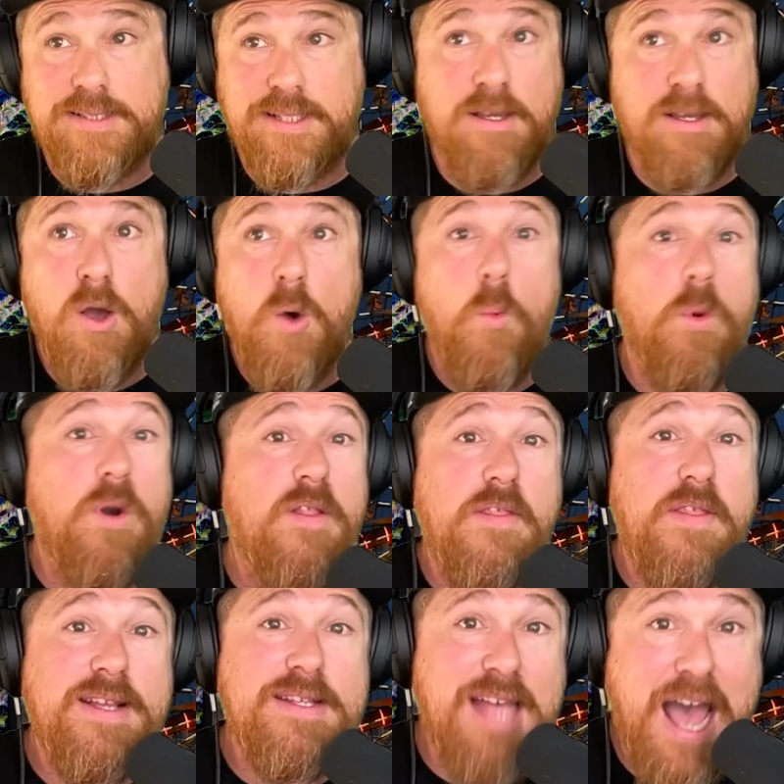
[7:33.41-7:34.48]
Like one of the
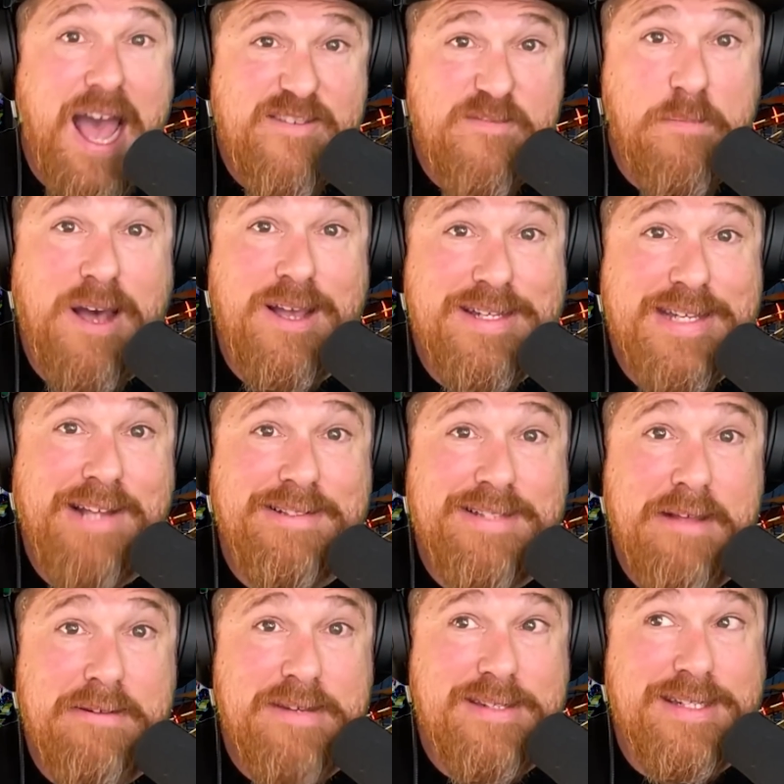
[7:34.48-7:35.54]
things I've bought in
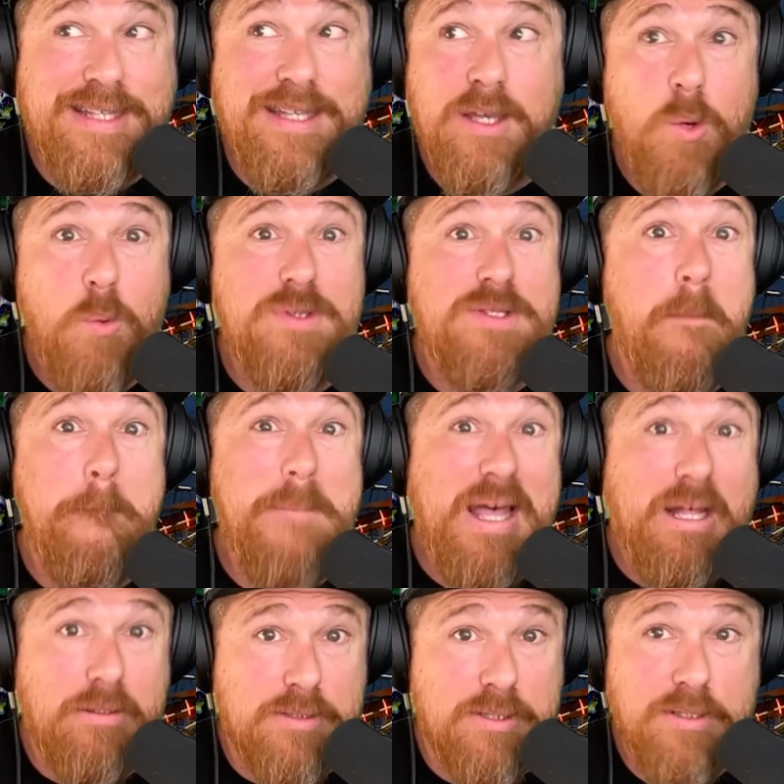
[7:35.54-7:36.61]
Downtown Disney was a
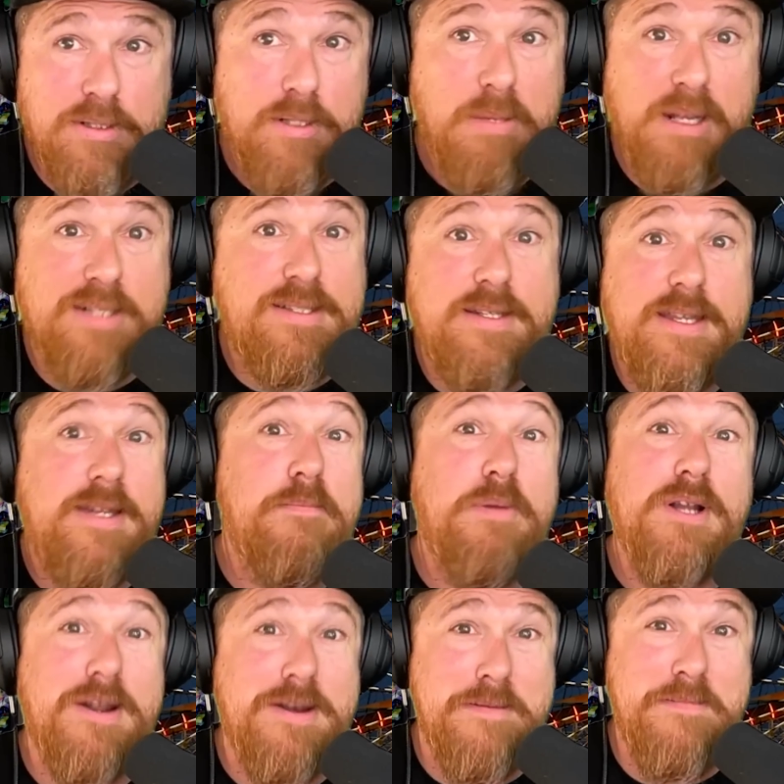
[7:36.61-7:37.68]
belt, because I didn't
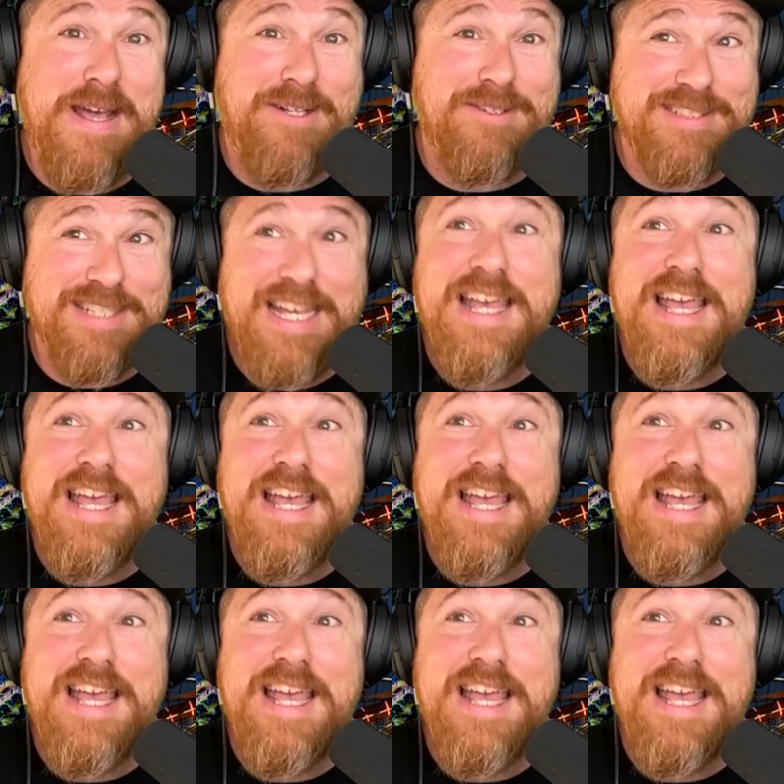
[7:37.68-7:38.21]
put on a belt.